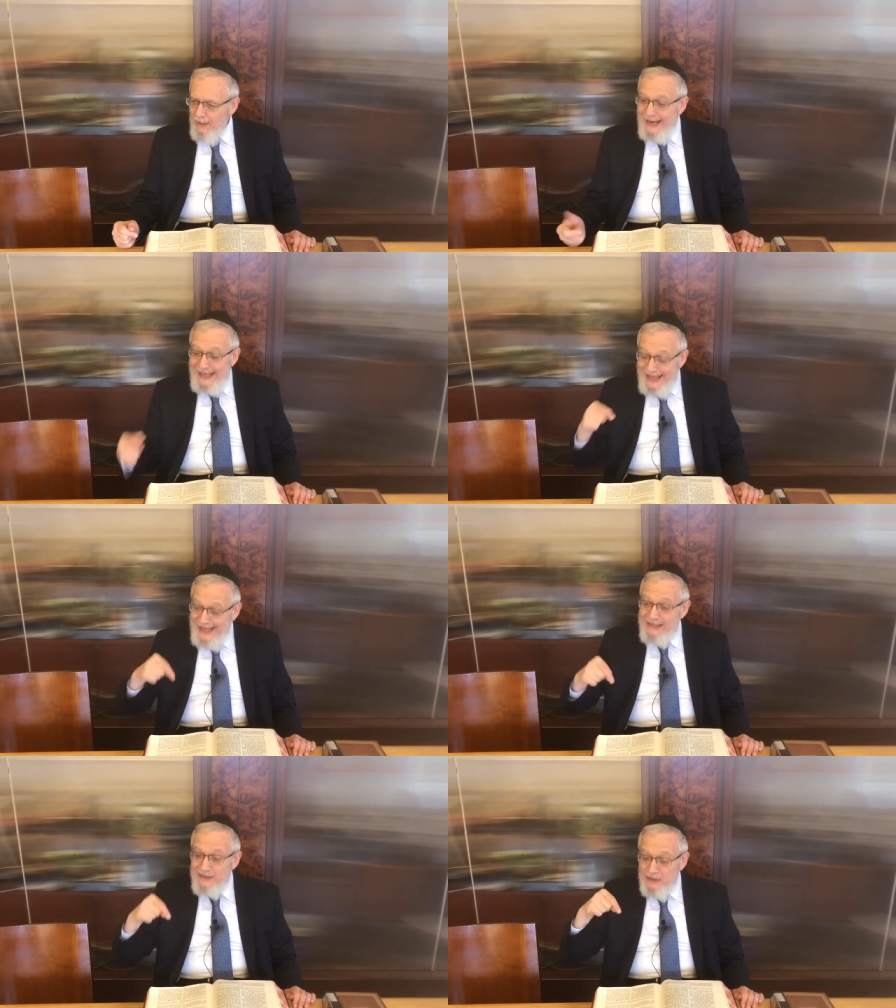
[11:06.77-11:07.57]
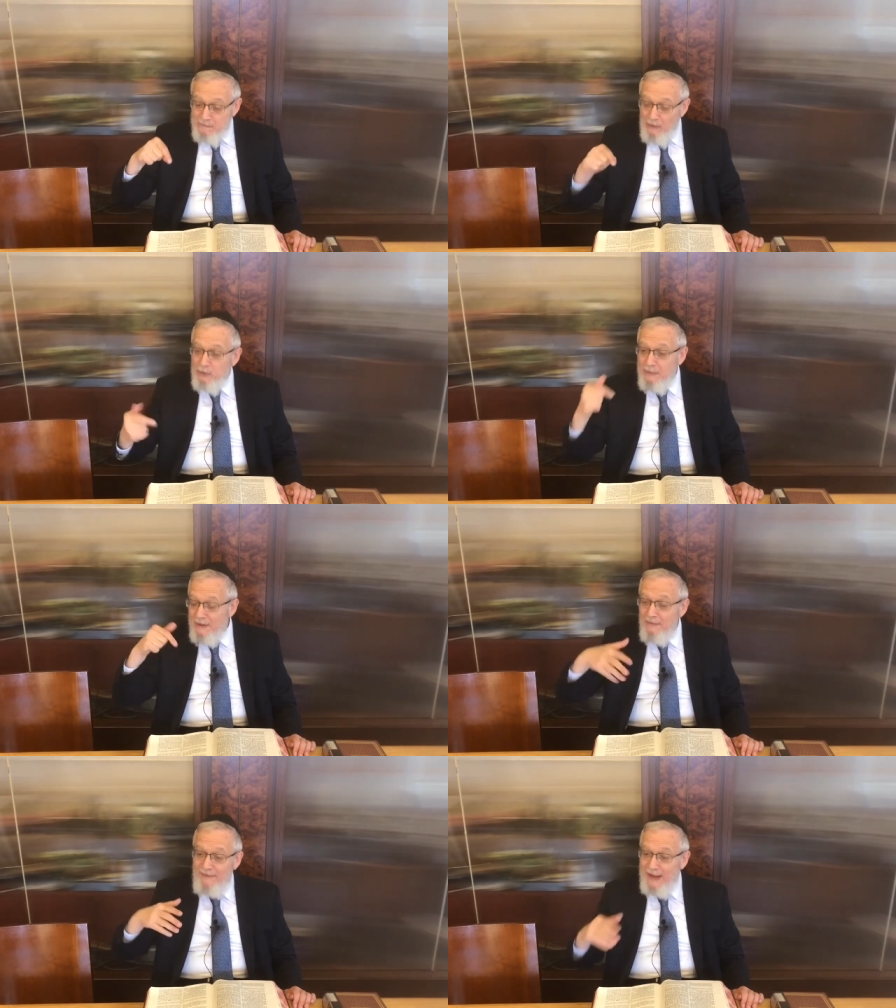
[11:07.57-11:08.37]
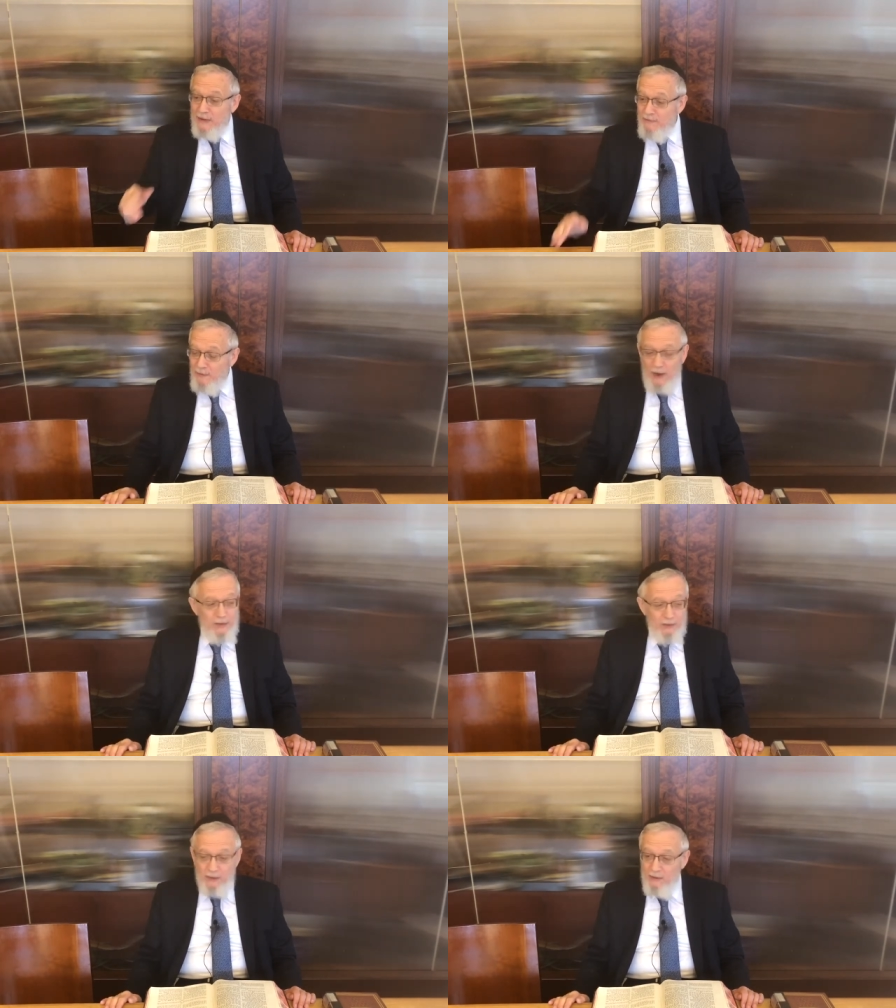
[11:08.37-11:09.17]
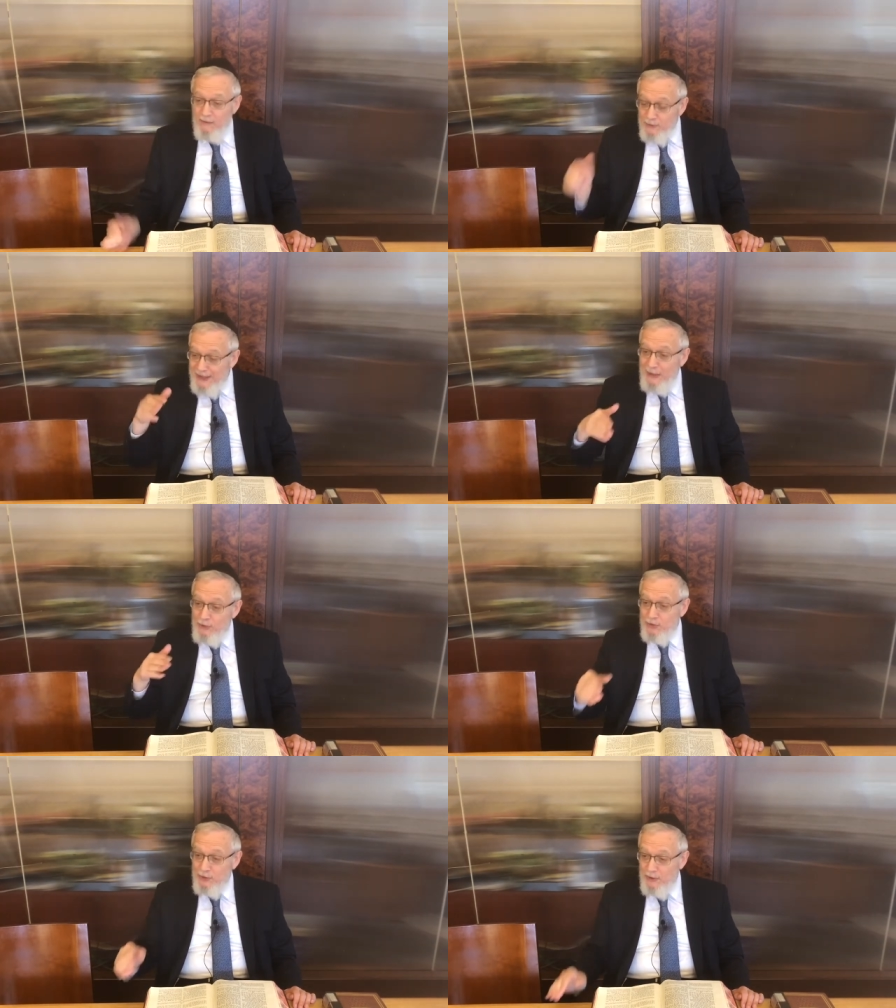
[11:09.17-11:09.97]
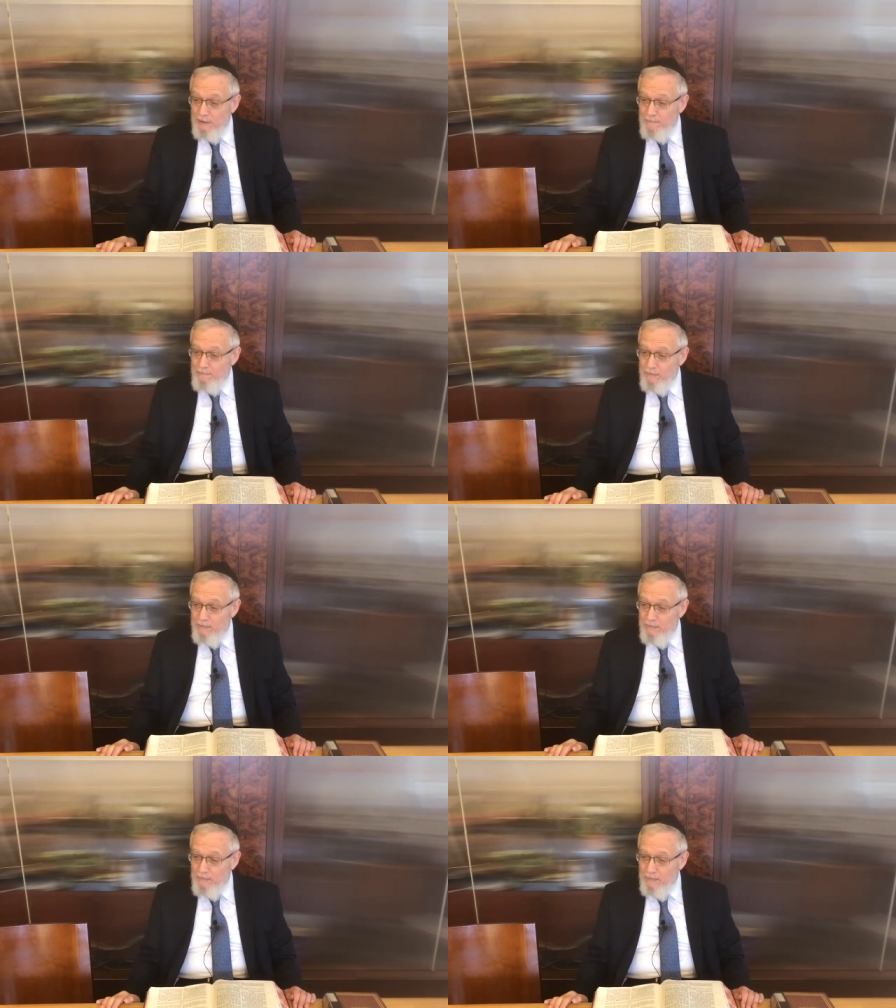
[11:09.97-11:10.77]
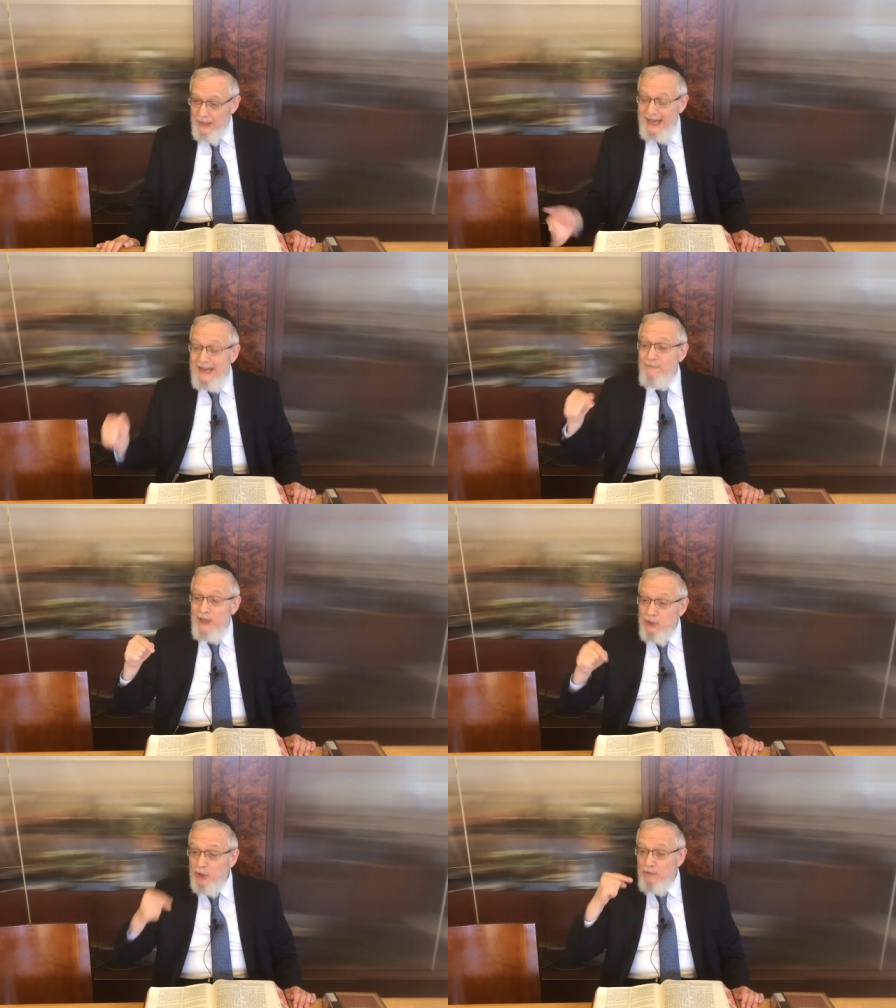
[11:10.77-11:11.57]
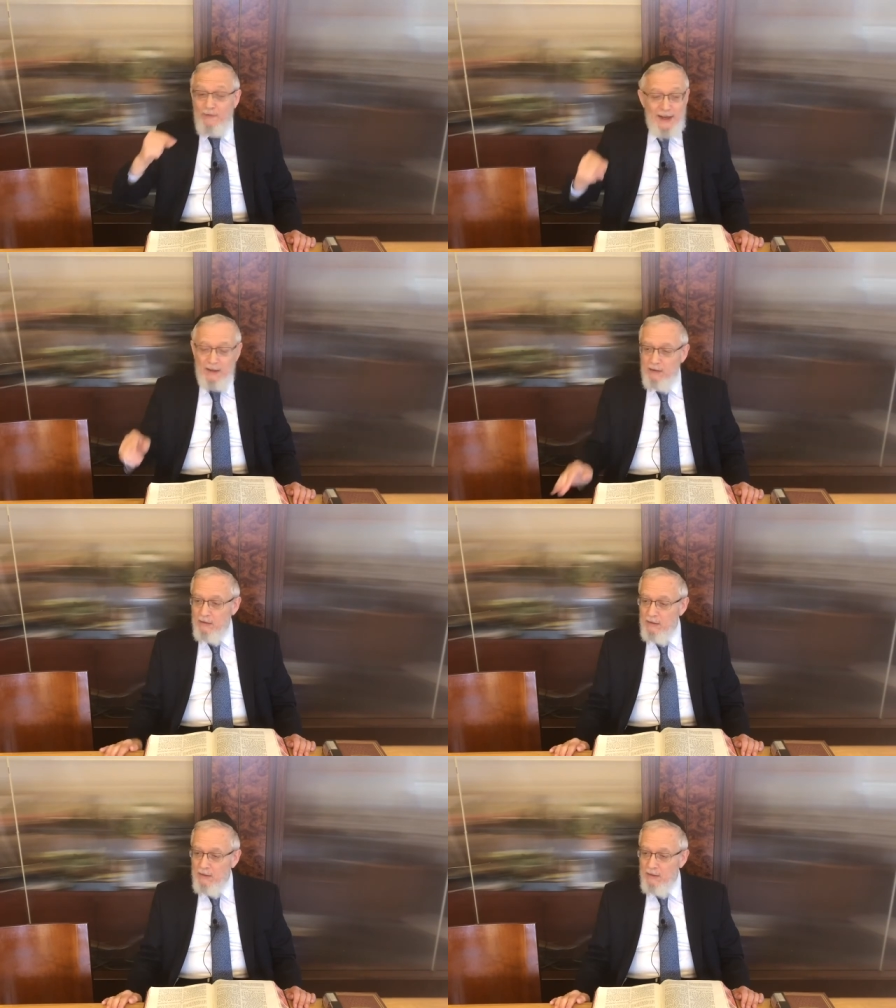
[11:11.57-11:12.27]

and he is supposed to be the founding father of Klal Yisrael, and if he should fail,